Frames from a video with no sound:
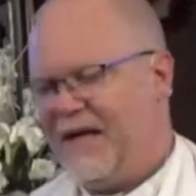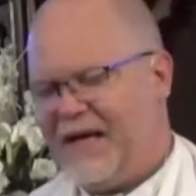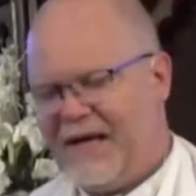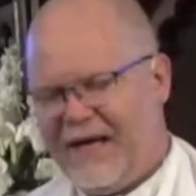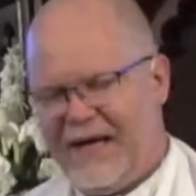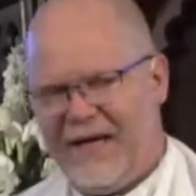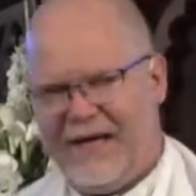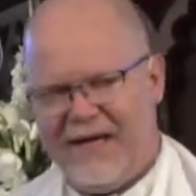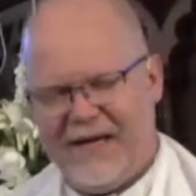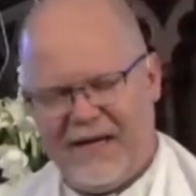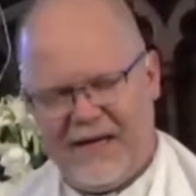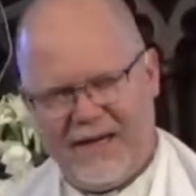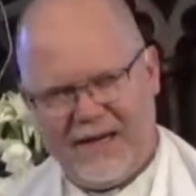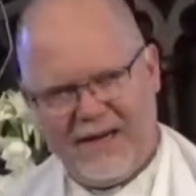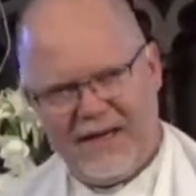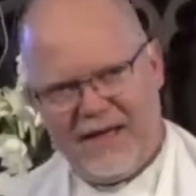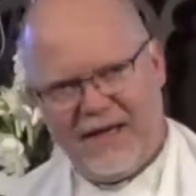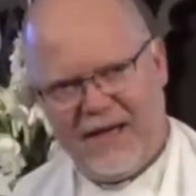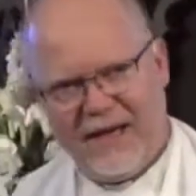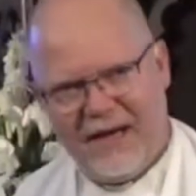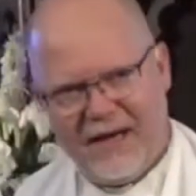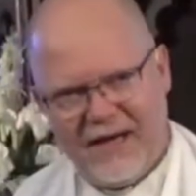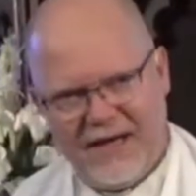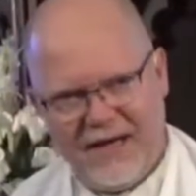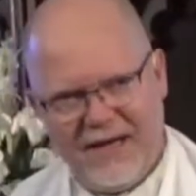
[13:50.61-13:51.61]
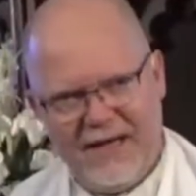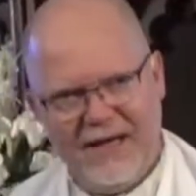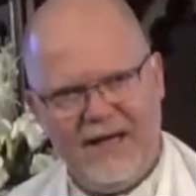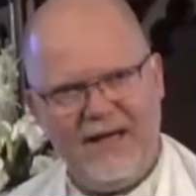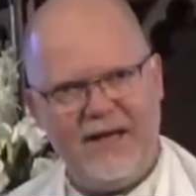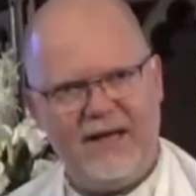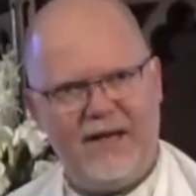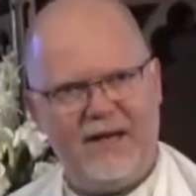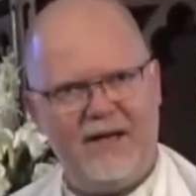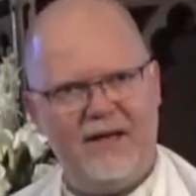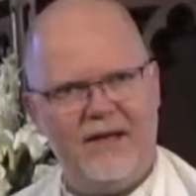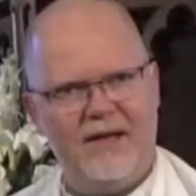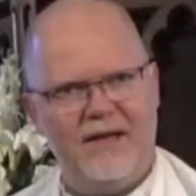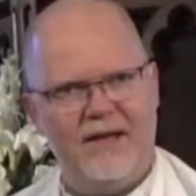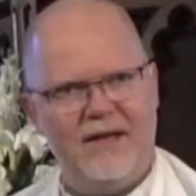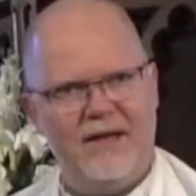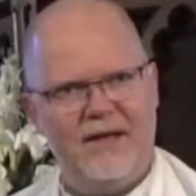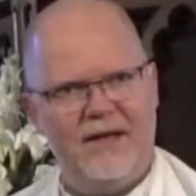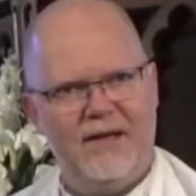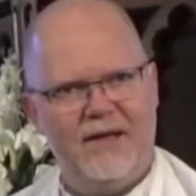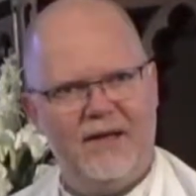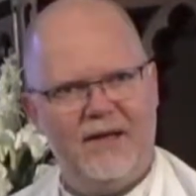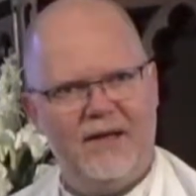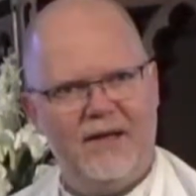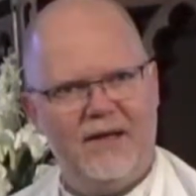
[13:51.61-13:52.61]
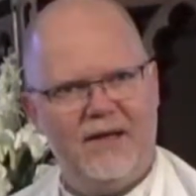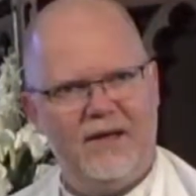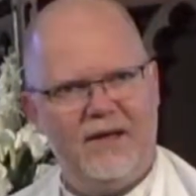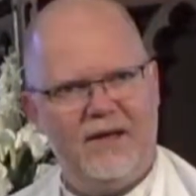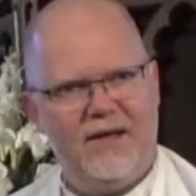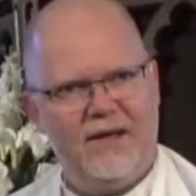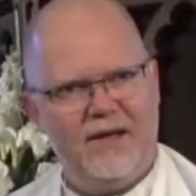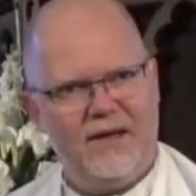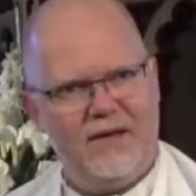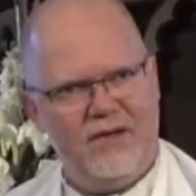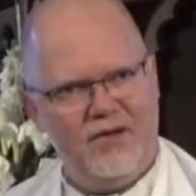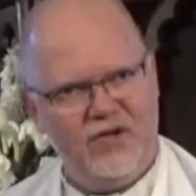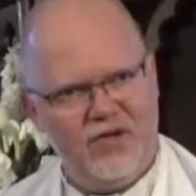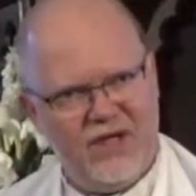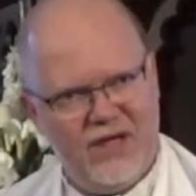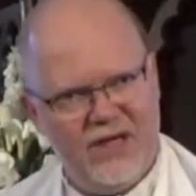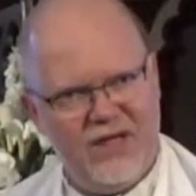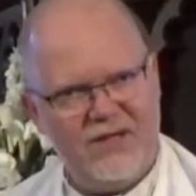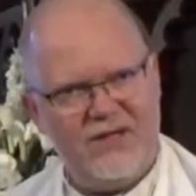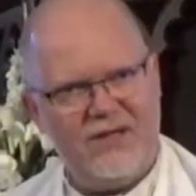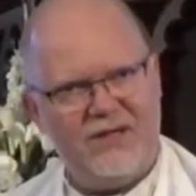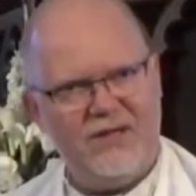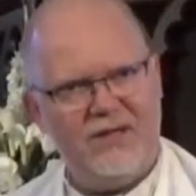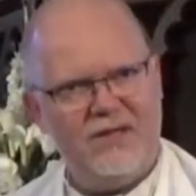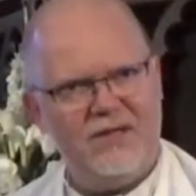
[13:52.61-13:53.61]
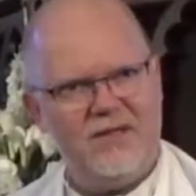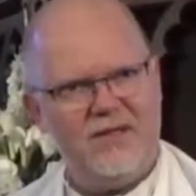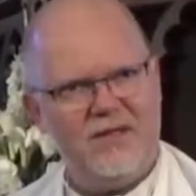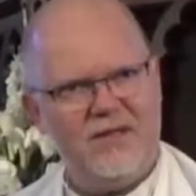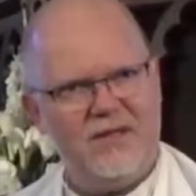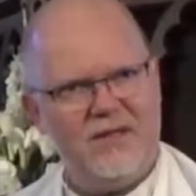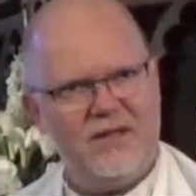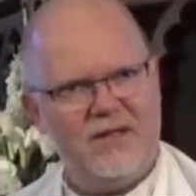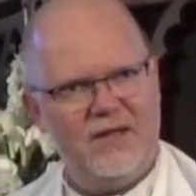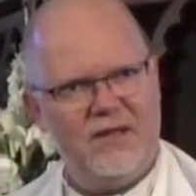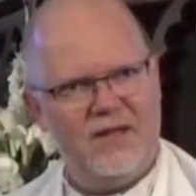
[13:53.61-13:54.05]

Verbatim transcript: And, and here, Jesus